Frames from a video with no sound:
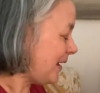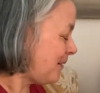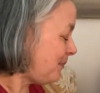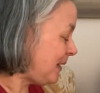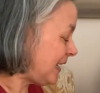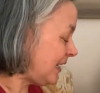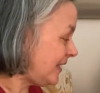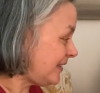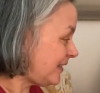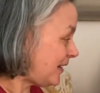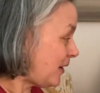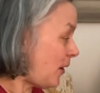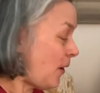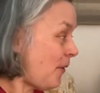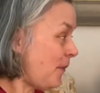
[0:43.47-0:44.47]
Because,
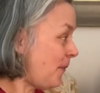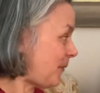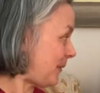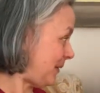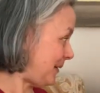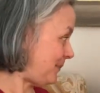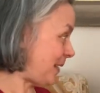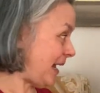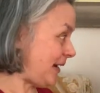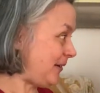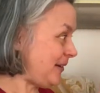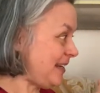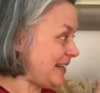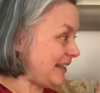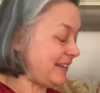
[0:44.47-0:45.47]
oh my
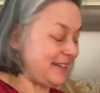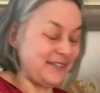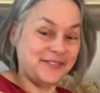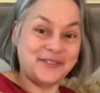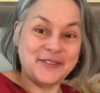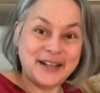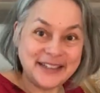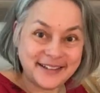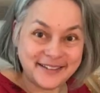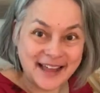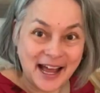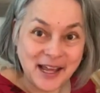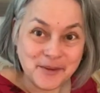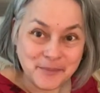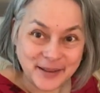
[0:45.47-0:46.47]
goodness, what's
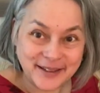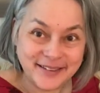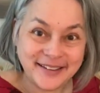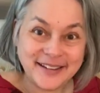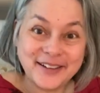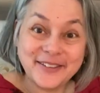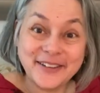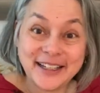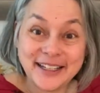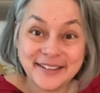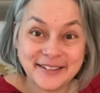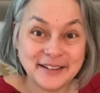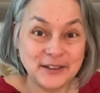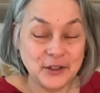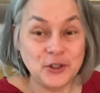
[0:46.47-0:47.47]
that
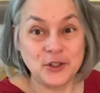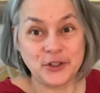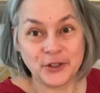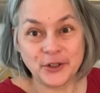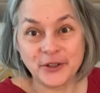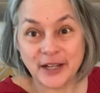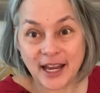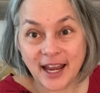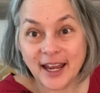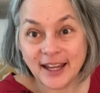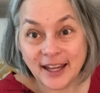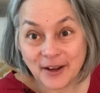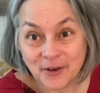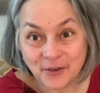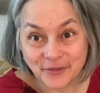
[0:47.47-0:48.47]
mysterious shirt
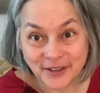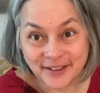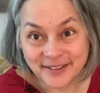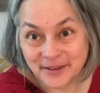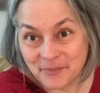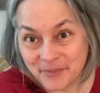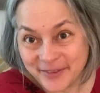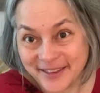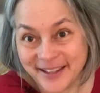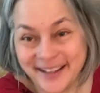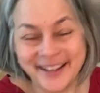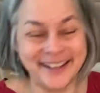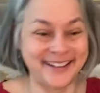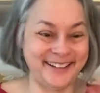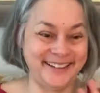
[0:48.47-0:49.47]
hanging over something?